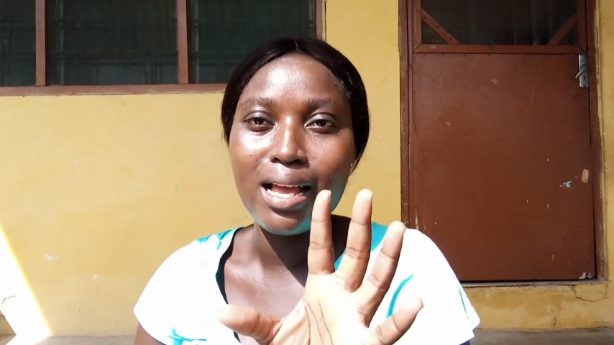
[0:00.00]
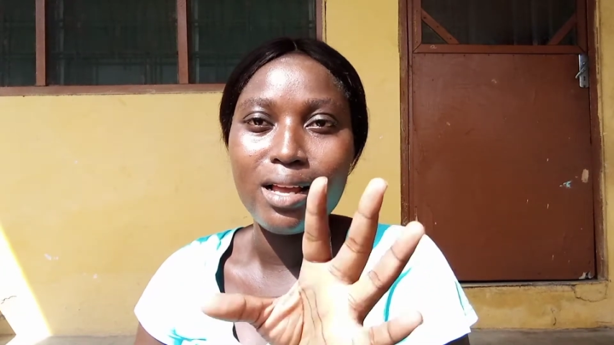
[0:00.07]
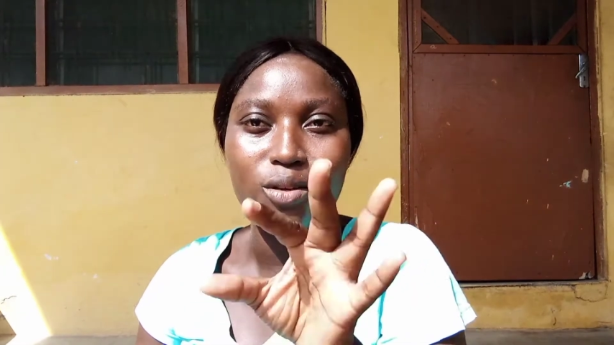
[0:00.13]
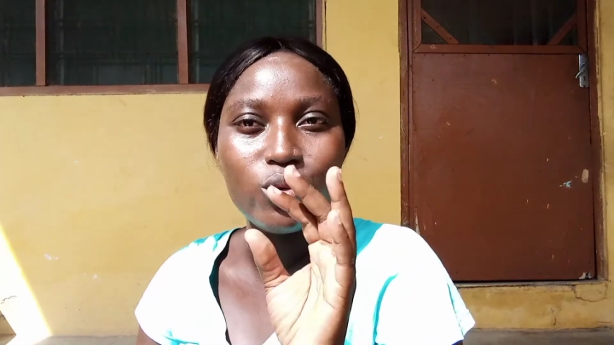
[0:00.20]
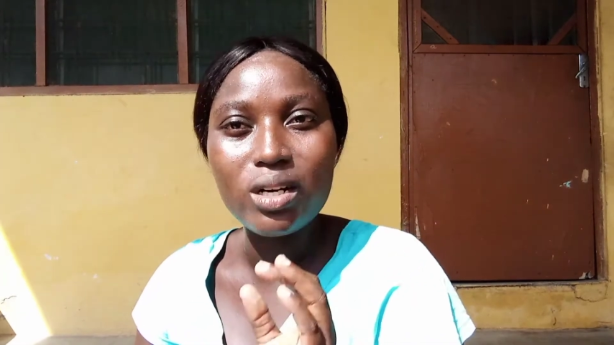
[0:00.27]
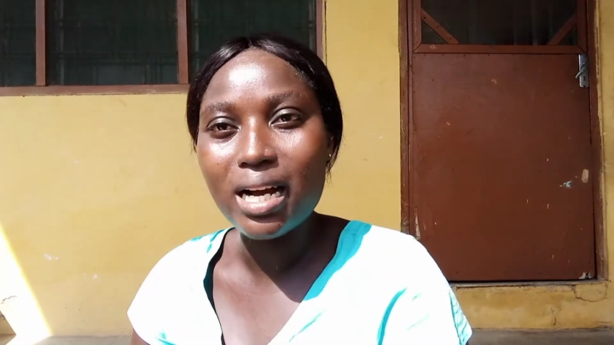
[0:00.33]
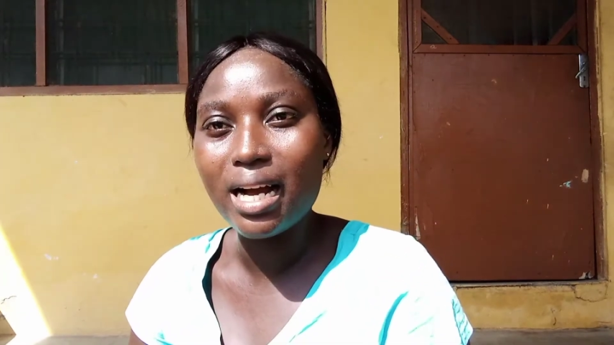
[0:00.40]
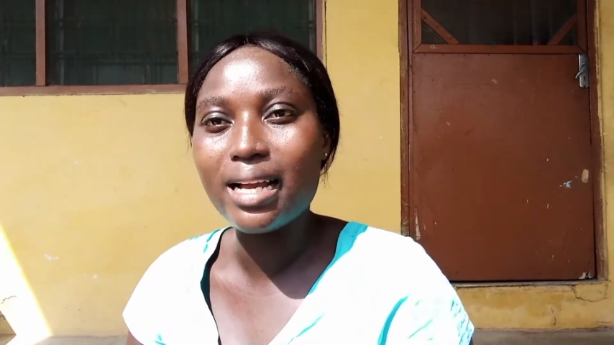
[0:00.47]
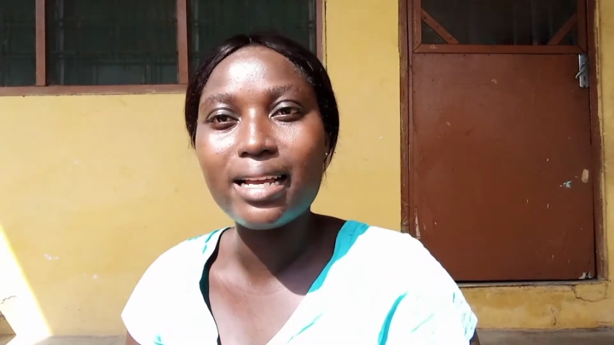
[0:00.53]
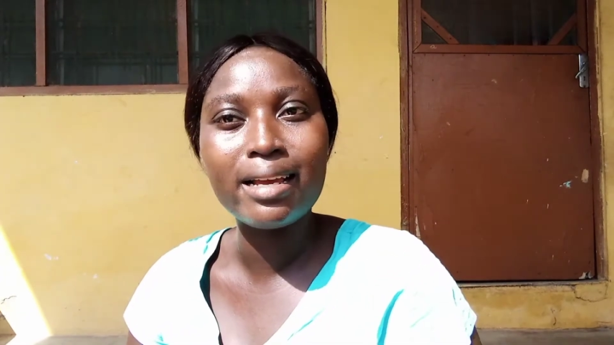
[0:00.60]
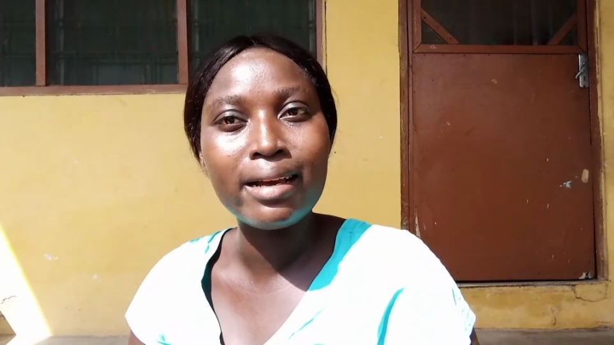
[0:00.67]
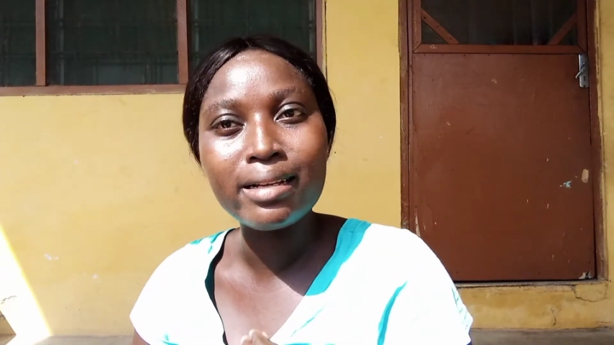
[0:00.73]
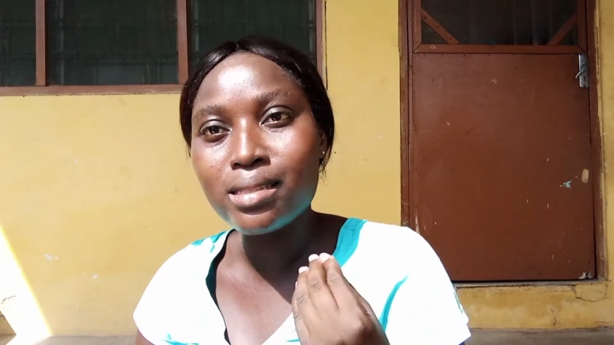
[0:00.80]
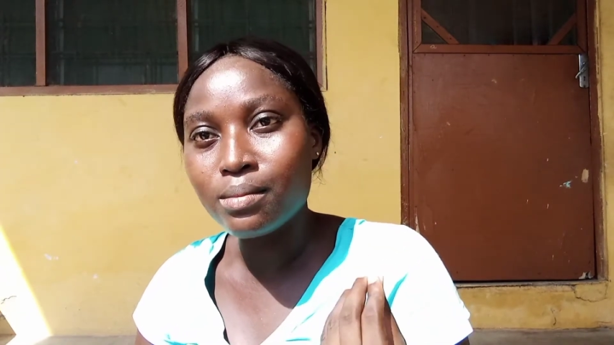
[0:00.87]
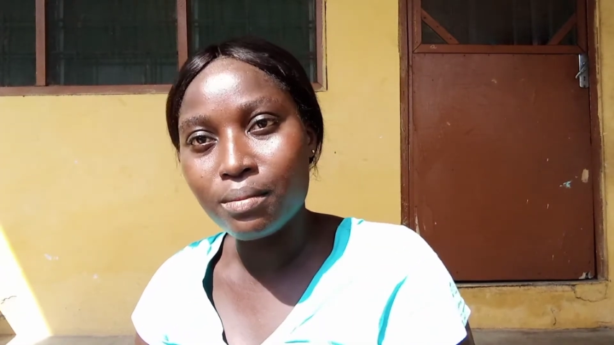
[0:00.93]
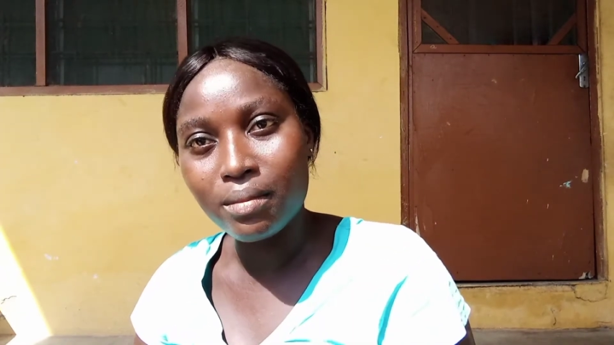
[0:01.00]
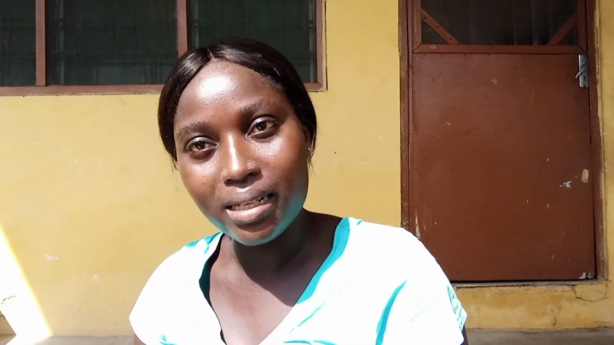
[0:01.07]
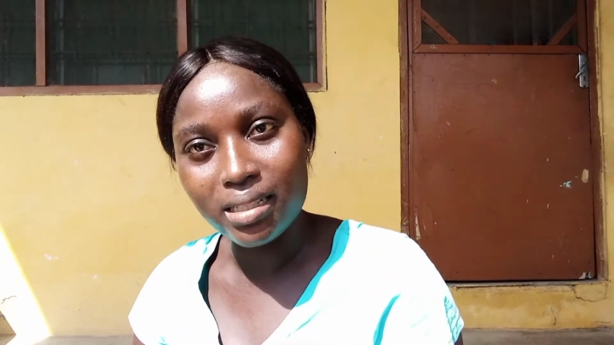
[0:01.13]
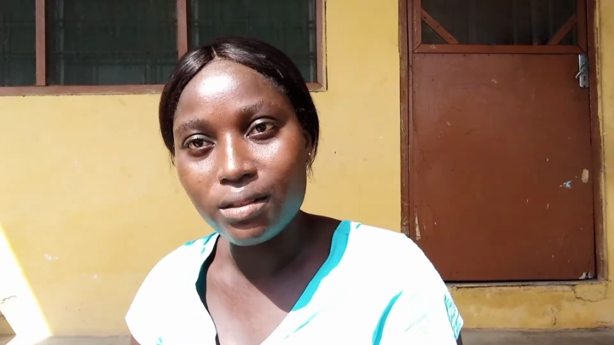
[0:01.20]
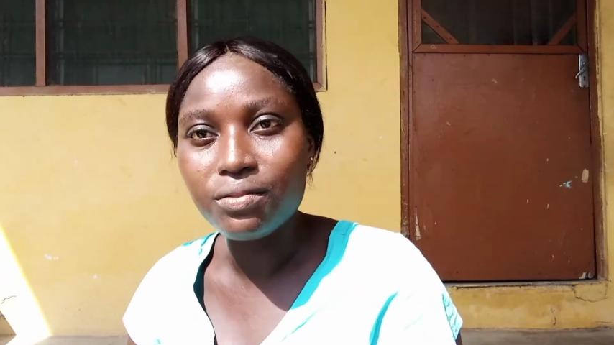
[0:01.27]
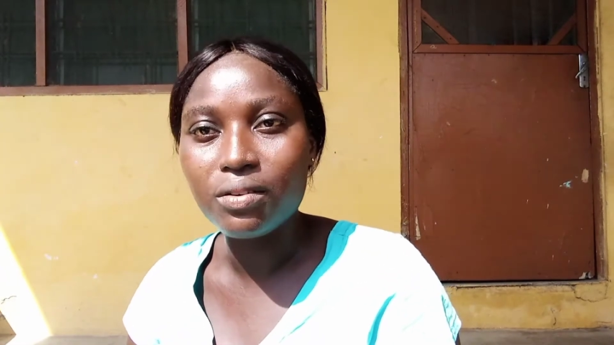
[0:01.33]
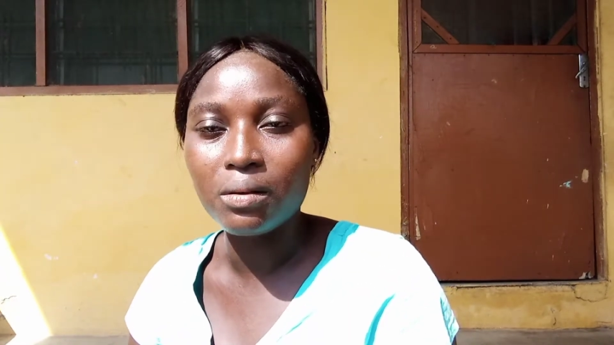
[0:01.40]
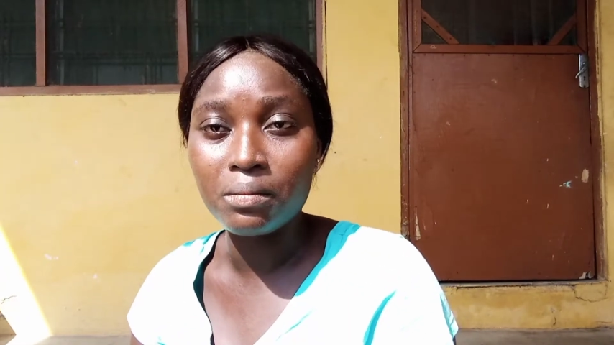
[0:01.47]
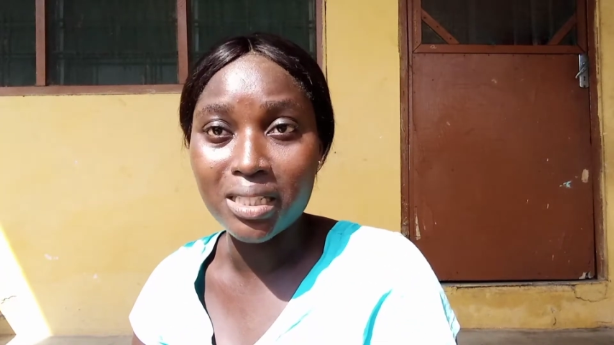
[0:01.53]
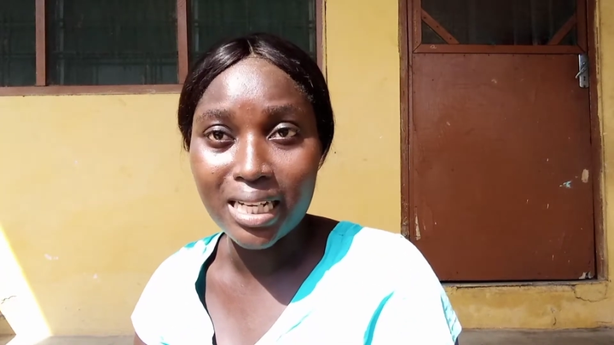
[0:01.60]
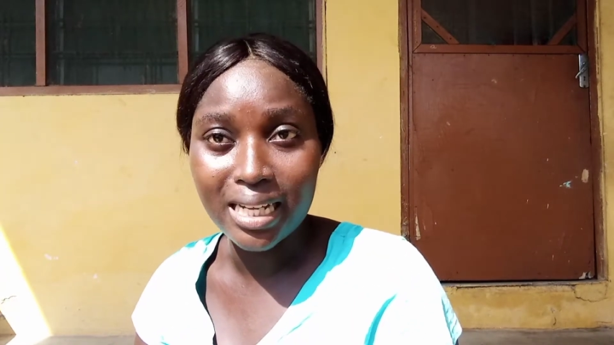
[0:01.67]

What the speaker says: you can get money from